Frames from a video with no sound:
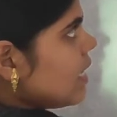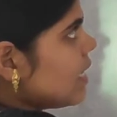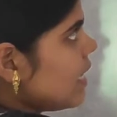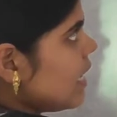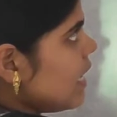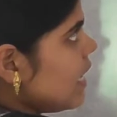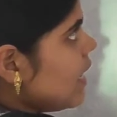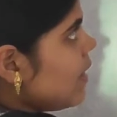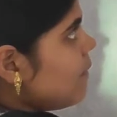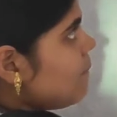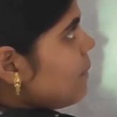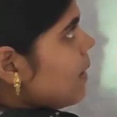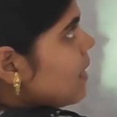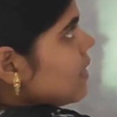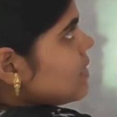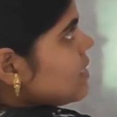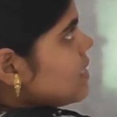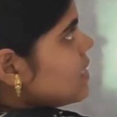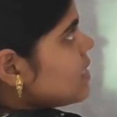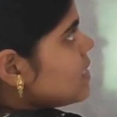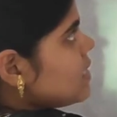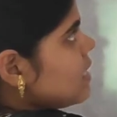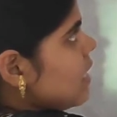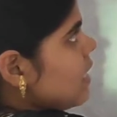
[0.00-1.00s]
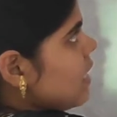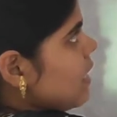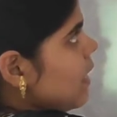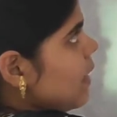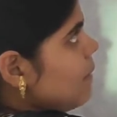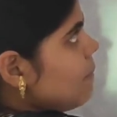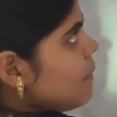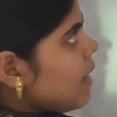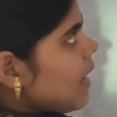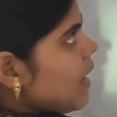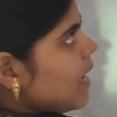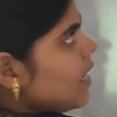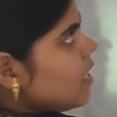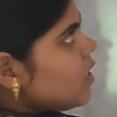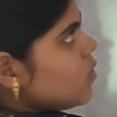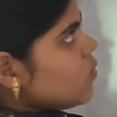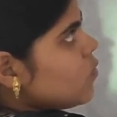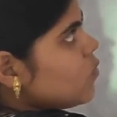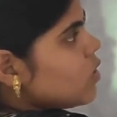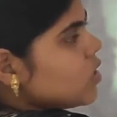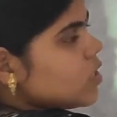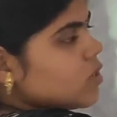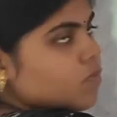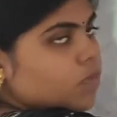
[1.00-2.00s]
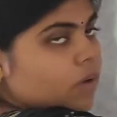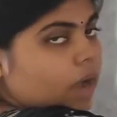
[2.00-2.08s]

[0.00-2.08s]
L passes M line